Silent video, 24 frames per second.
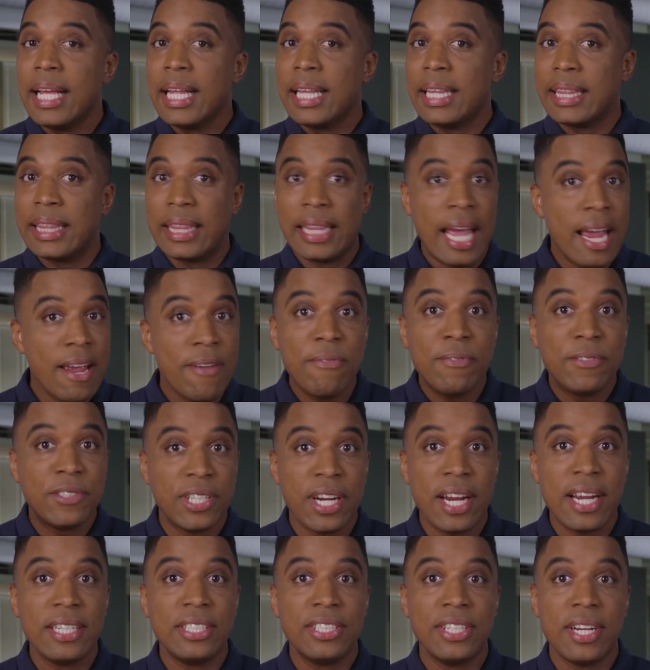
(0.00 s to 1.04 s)

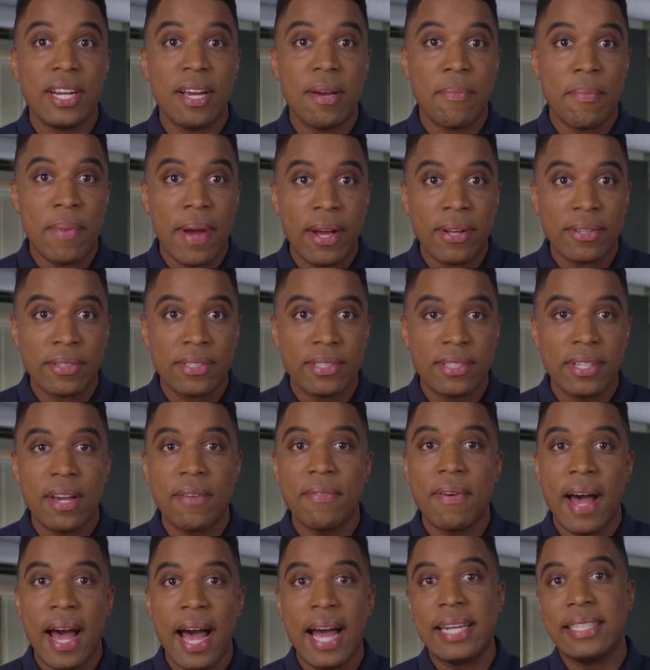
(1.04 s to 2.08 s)
life-changing amounts
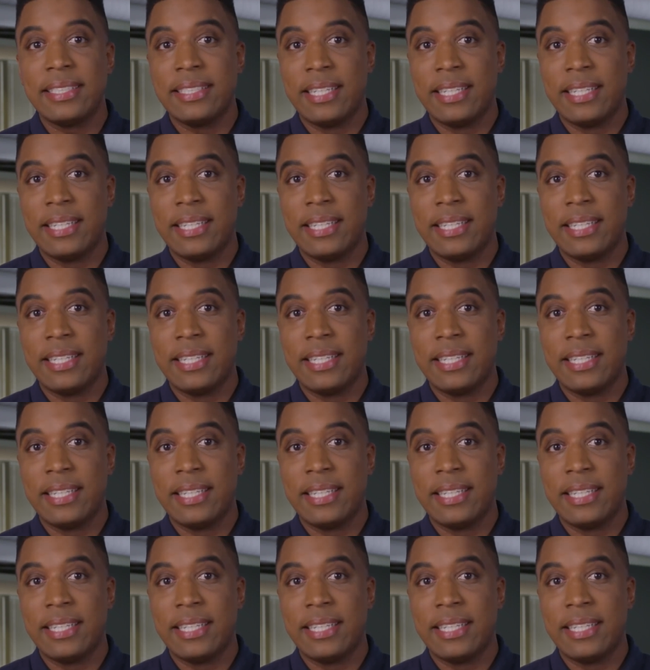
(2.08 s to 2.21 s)
of high